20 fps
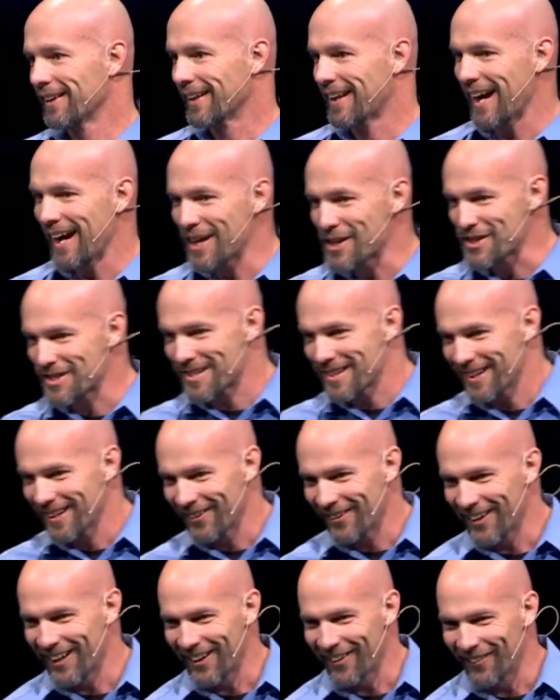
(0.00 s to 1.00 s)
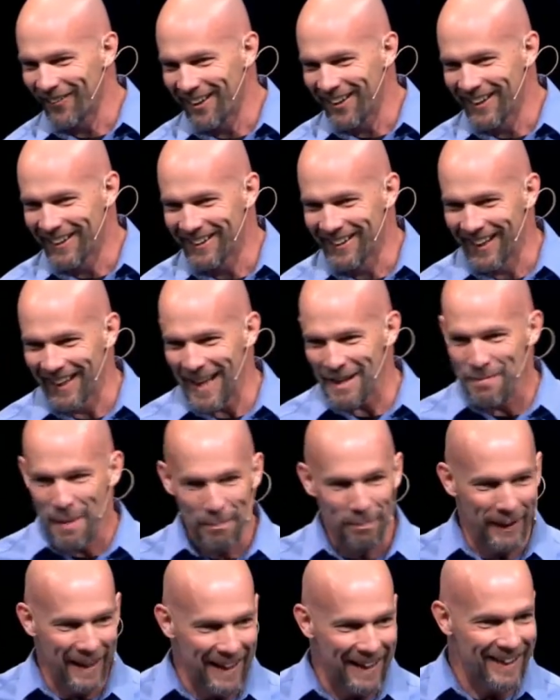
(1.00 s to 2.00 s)
Guys, do you like
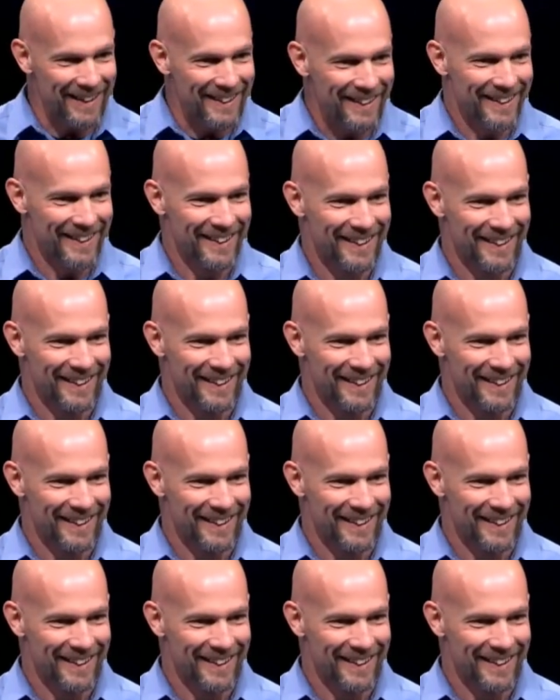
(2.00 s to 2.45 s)
my plan?